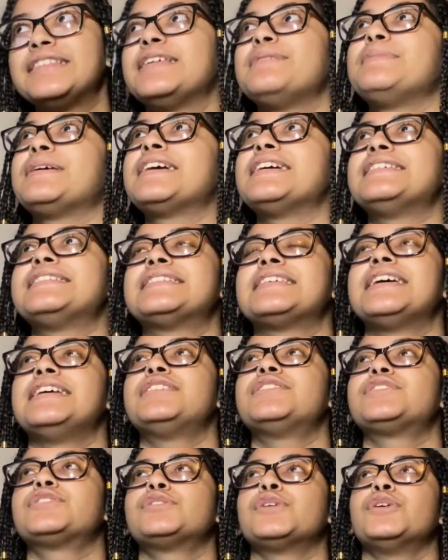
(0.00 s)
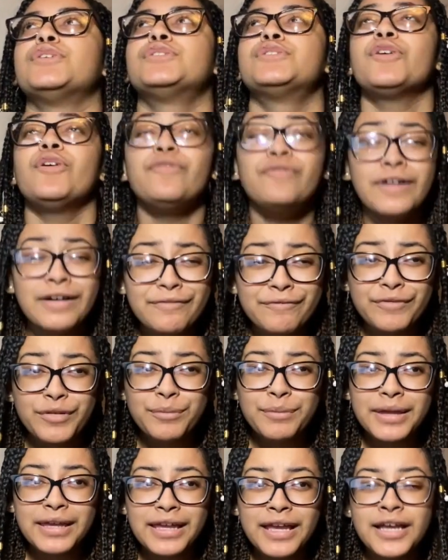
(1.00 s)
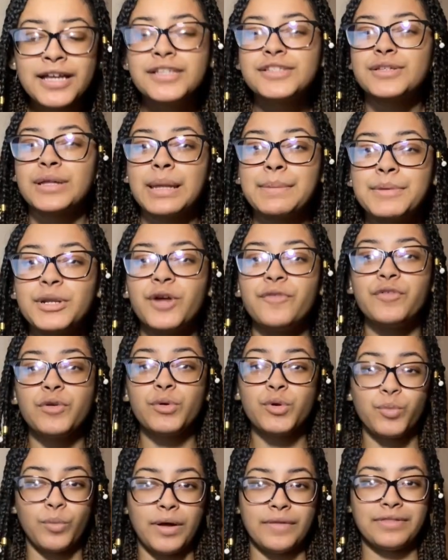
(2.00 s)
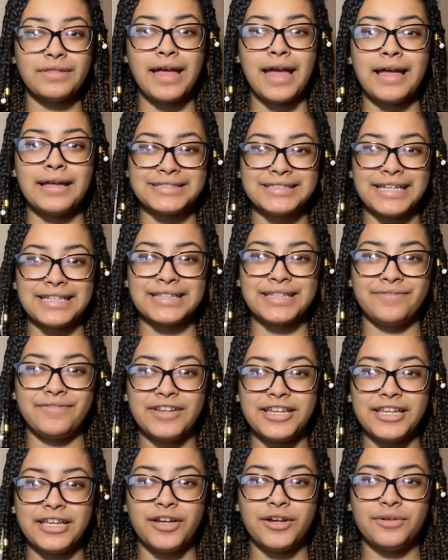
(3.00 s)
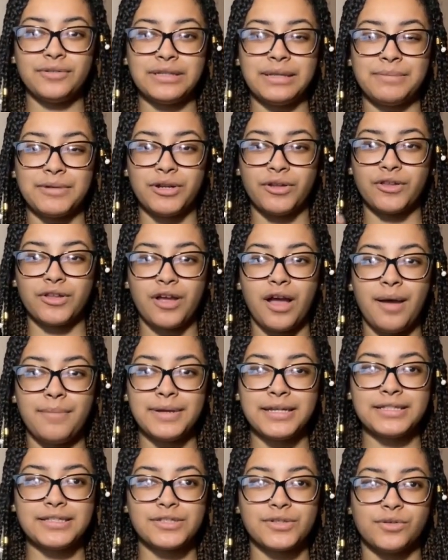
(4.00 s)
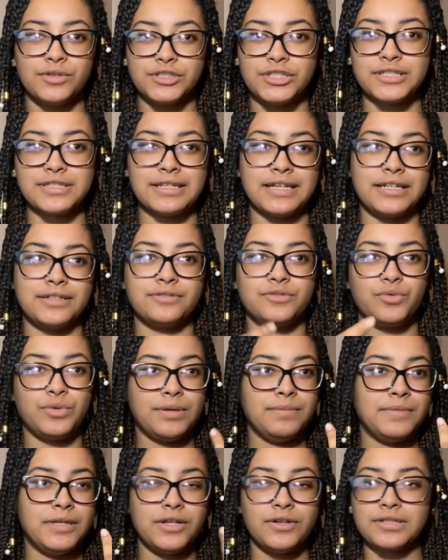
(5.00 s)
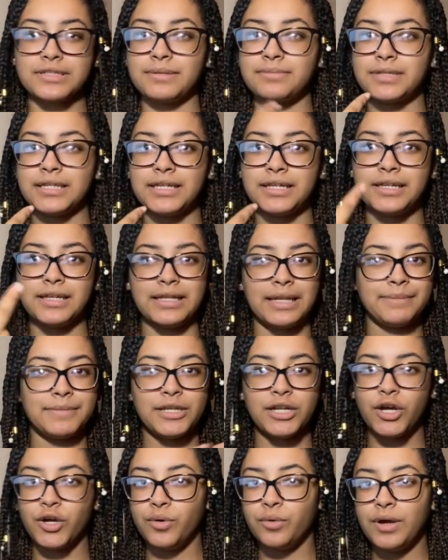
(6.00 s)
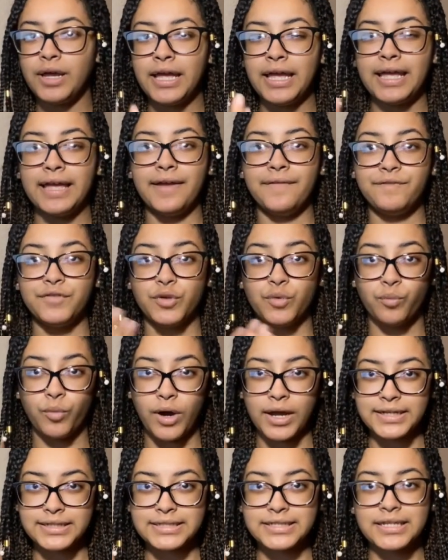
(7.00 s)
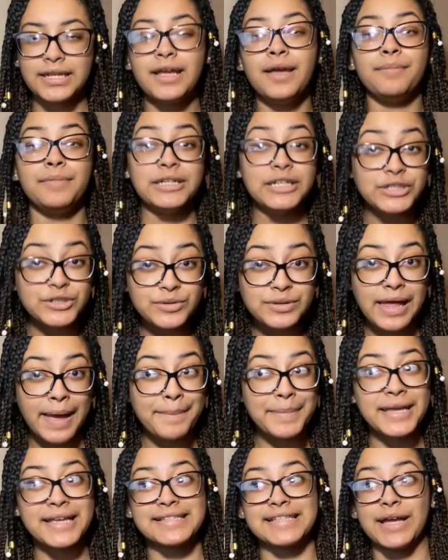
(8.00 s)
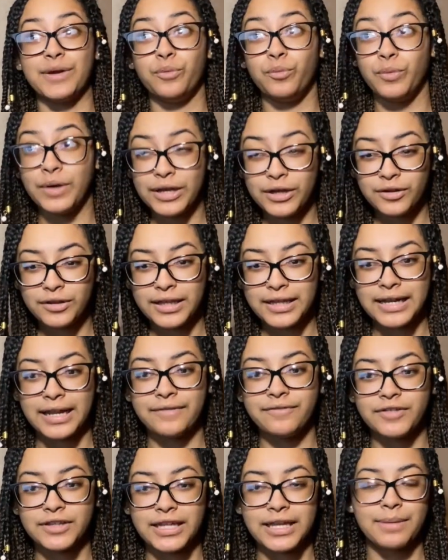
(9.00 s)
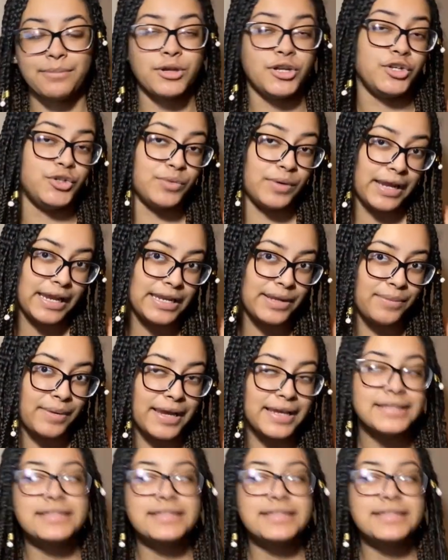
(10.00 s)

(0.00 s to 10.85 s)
because it's so fun for me. So let me know if you would want that. Like the video, let me know in the comments, or just like tweet me or something. Let me know if you want me to do that, because I will, and I feel like I'm gonna do it anyways.